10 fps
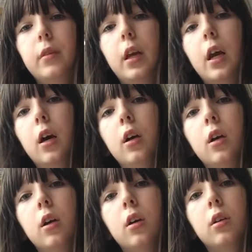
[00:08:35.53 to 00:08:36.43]
yeah.
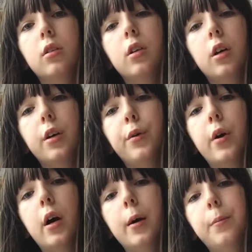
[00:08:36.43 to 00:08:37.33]
So
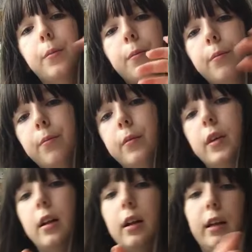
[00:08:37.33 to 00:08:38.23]
I'm
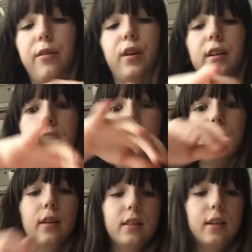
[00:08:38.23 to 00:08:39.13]
gonna leave you guys
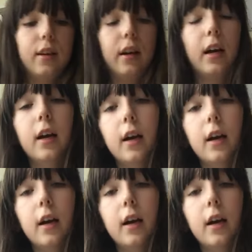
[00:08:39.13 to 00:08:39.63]
now. So